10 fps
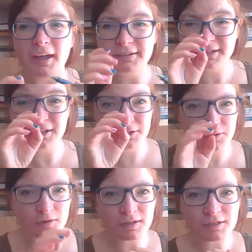I did
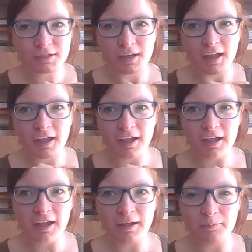enjoy it,
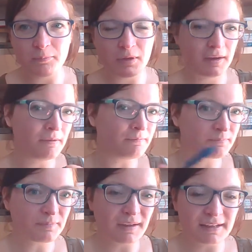and
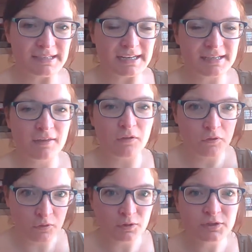it's actually the
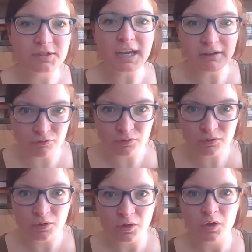first ever